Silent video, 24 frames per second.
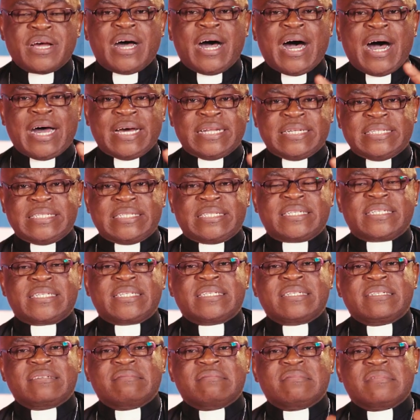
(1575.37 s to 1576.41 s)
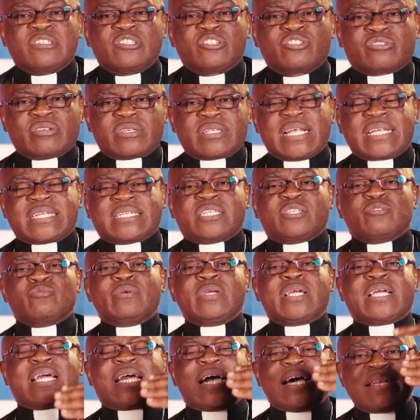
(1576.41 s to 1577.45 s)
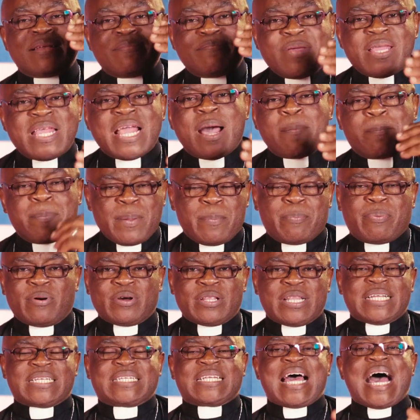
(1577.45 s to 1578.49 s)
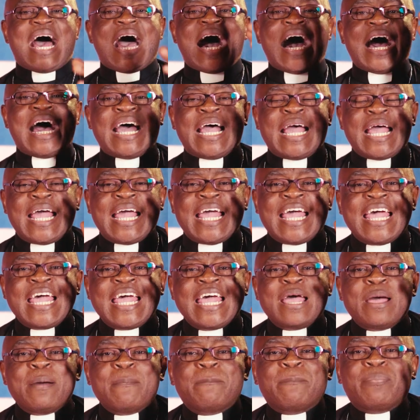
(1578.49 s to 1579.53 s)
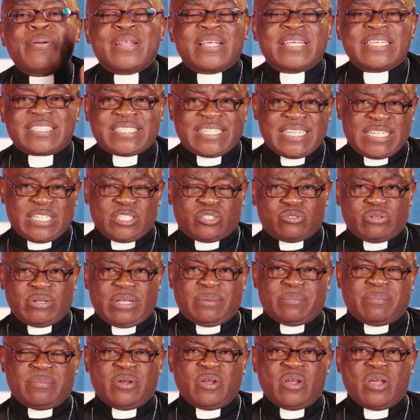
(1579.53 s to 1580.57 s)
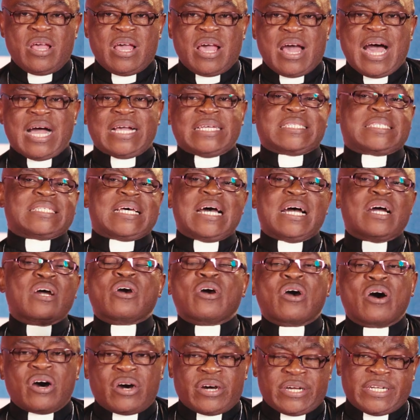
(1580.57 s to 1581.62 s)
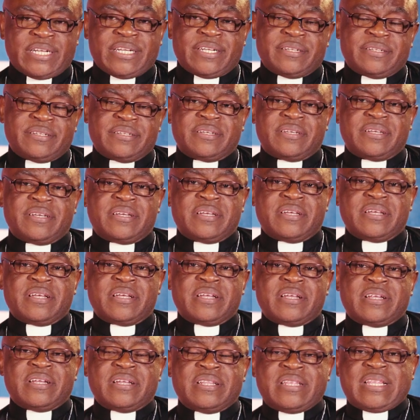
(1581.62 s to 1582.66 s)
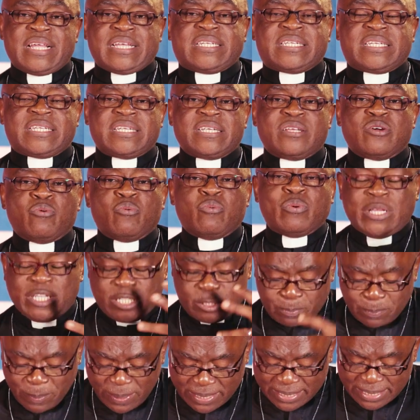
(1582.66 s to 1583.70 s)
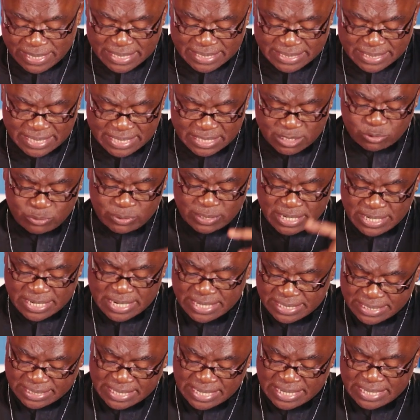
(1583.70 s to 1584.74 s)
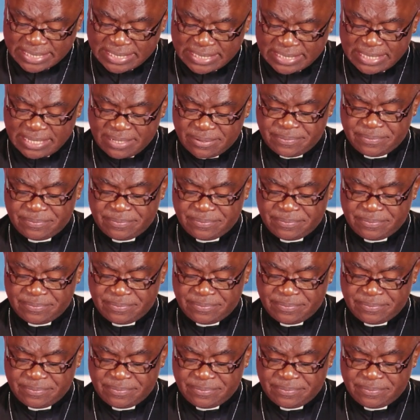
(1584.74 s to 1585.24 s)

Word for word: and so that we can be a people that are pleasing to him. I thank God that we speak these things, we read these things,